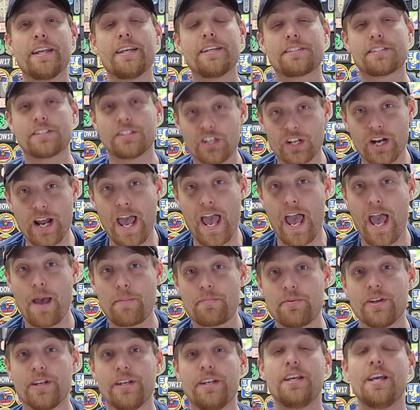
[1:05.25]
It's gonna
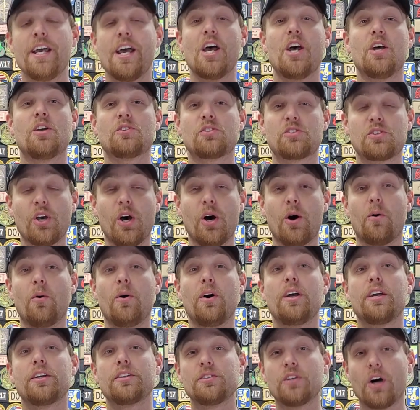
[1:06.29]
happen. So,
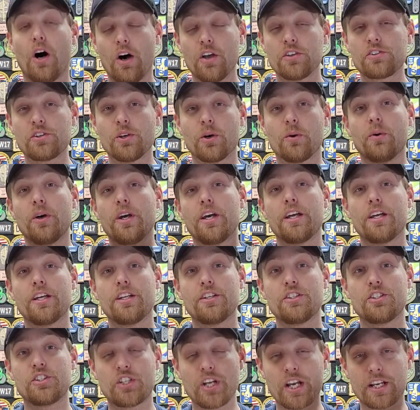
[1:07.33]
also,
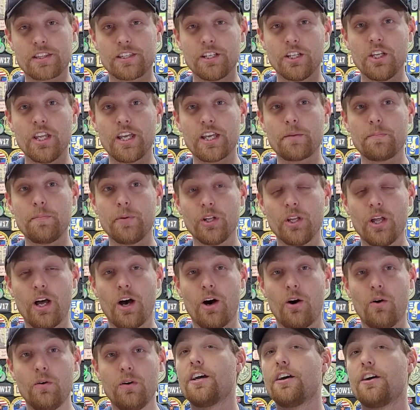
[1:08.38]
check the link
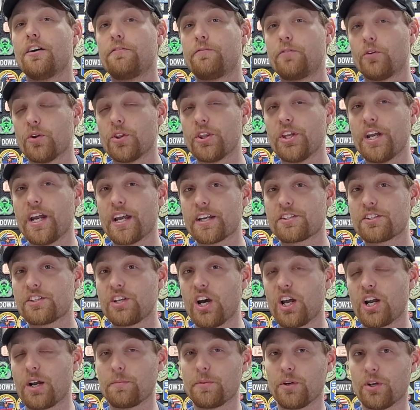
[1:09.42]
below for the next
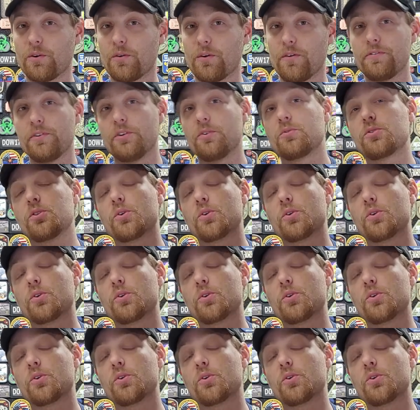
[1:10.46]
gun I'm going to review.